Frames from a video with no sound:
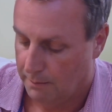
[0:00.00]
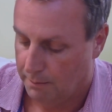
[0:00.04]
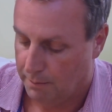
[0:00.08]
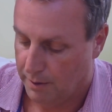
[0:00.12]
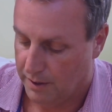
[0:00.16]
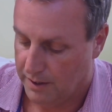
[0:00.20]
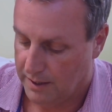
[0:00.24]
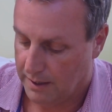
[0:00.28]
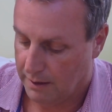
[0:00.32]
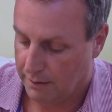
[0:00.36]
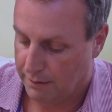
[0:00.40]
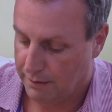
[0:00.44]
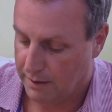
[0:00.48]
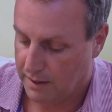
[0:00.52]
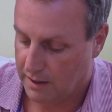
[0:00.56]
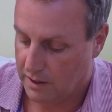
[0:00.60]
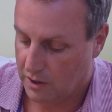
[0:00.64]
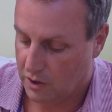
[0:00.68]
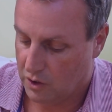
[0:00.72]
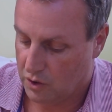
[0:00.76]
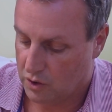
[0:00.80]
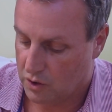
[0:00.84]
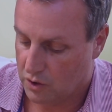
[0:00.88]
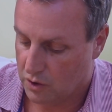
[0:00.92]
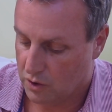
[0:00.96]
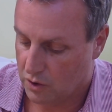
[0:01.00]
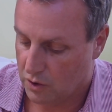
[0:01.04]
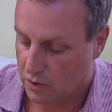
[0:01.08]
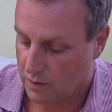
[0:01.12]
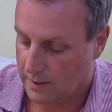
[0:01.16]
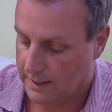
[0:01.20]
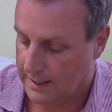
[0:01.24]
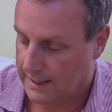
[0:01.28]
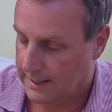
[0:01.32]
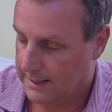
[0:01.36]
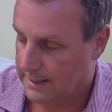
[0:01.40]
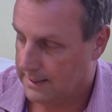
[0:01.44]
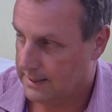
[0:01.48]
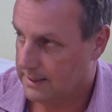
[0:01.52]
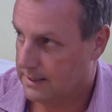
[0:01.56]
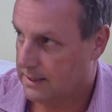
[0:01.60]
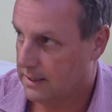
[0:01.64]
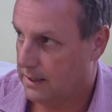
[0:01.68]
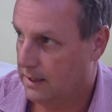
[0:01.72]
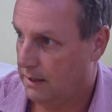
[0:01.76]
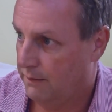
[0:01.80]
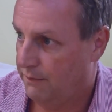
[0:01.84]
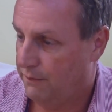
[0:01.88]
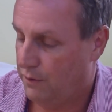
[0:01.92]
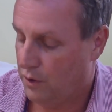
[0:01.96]
But the other thing you can do
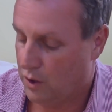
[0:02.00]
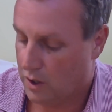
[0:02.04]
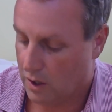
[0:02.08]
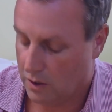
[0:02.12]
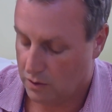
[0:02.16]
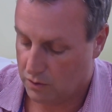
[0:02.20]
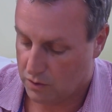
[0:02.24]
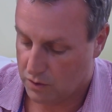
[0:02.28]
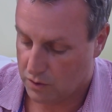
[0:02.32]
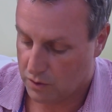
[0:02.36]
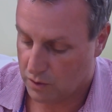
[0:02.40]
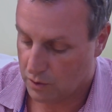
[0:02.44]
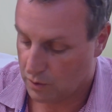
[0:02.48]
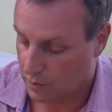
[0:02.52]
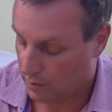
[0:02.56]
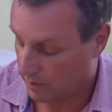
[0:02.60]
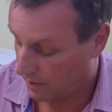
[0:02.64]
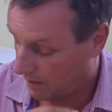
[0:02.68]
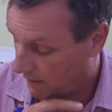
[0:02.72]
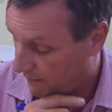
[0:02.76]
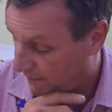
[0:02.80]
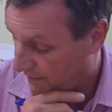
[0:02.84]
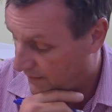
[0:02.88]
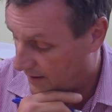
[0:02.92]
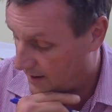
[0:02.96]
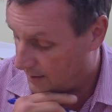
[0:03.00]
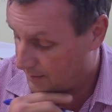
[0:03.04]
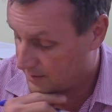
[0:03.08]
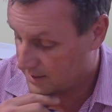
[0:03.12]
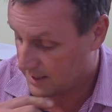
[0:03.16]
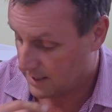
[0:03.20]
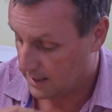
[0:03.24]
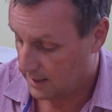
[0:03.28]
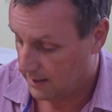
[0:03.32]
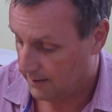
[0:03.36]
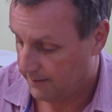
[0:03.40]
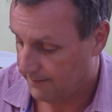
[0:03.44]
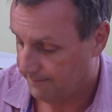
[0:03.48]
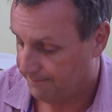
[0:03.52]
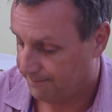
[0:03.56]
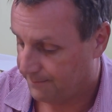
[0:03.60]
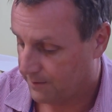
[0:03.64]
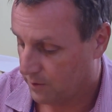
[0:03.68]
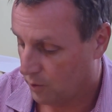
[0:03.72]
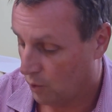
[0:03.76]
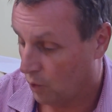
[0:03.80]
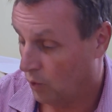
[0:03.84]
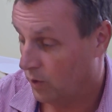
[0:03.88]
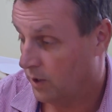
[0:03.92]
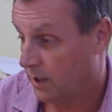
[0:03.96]
is if you go to a pharmacy
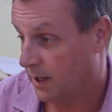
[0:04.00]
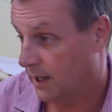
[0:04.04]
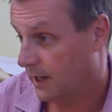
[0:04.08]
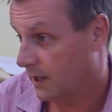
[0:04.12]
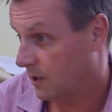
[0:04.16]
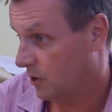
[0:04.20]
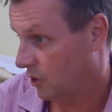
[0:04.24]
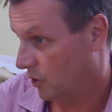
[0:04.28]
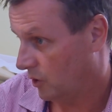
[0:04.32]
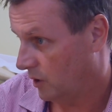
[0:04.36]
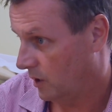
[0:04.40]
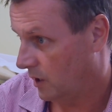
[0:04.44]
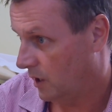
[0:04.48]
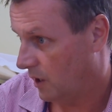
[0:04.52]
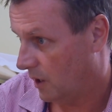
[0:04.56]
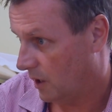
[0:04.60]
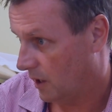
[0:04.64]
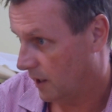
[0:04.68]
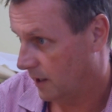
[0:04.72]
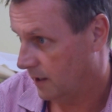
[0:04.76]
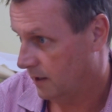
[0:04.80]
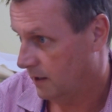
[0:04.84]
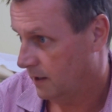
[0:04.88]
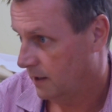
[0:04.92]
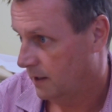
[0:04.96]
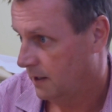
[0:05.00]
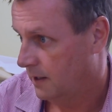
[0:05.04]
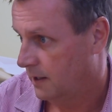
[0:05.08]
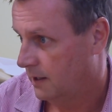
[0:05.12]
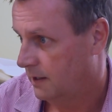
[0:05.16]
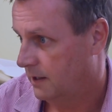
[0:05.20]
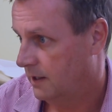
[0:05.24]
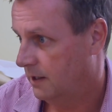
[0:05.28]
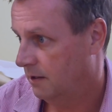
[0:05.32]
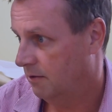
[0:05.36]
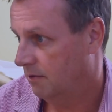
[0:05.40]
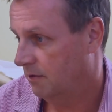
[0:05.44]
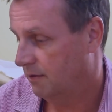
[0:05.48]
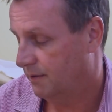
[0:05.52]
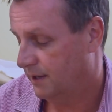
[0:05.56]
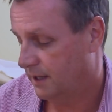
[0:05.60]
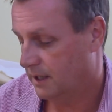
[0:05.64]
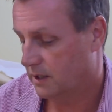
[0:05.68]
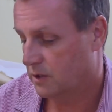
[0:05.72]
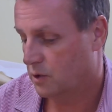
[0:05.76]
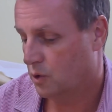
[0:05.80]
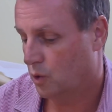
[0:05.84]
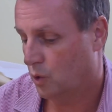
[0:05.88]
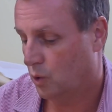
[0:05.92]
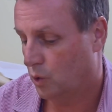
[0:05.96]
or you can get it online, there are
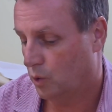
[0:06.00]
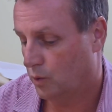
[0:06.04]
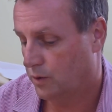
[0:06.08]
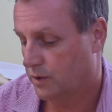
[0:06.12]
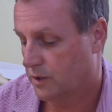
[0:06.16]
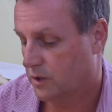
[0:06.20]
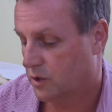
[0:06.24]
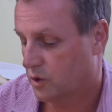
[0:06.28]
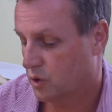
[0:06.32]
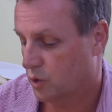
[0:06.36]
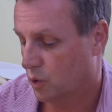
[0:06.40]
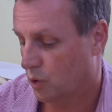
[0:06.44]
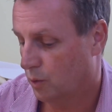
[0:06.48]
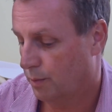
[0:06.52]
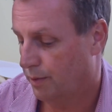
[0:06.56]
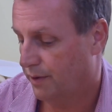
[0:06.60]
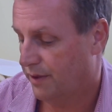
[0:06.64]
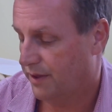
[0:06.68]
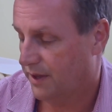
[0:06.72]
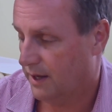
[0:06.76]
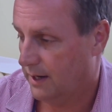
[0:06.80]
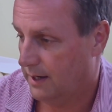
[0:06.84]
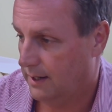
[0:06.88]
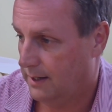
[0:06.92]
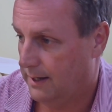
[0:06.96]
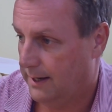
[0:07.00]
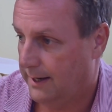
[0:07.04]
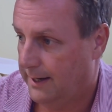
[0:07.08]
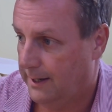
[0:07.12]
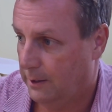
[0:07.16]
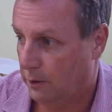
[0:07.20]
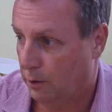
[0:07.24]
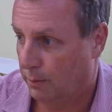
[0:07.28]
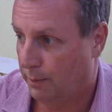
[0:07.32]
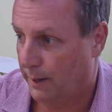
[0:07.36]
things called sorbethane heel